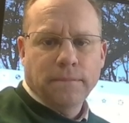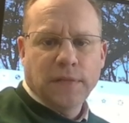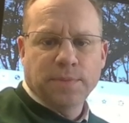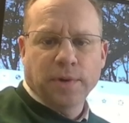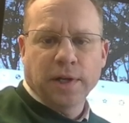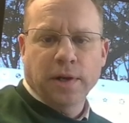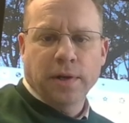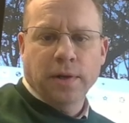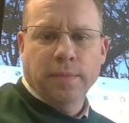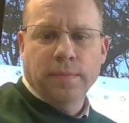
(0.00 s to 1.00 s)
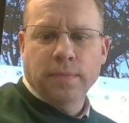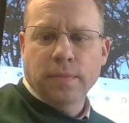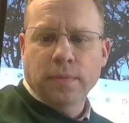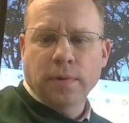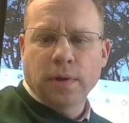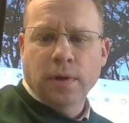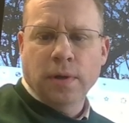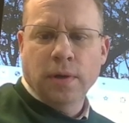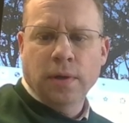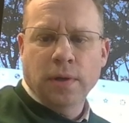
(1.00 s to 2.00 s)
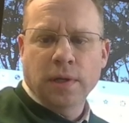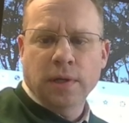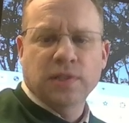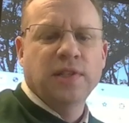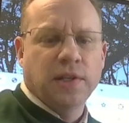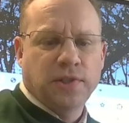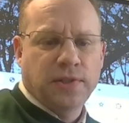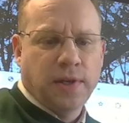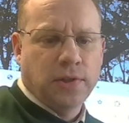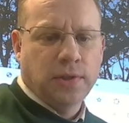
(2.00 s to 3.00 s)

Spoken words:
Let's bring it up. Stencils.